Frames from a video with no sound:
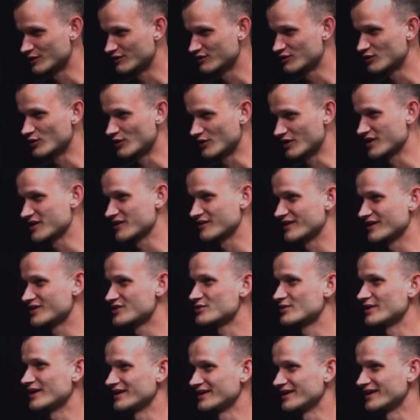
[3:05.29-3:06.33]
of course, like
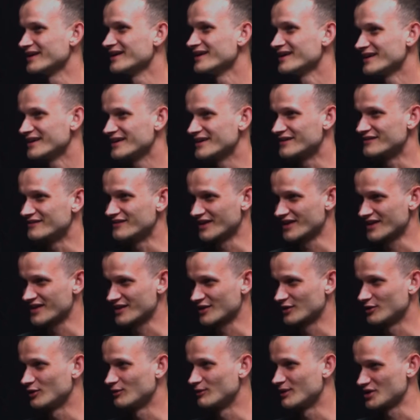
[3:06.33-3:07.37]
trying to convince
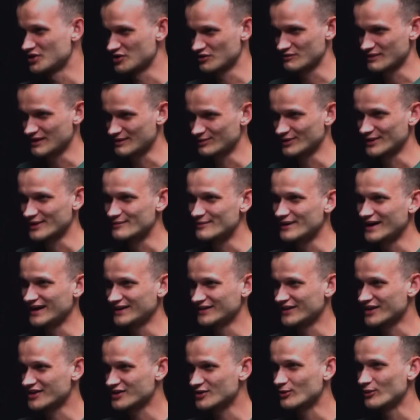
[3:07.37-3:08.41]
a whole bunch of people to buy
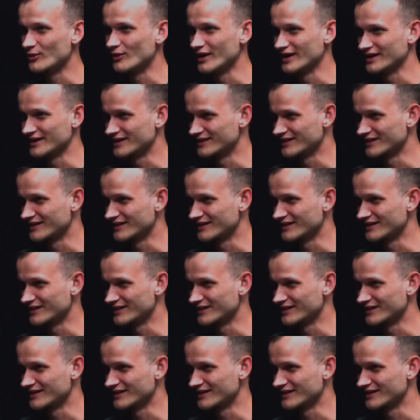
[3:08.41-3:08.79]
this coin,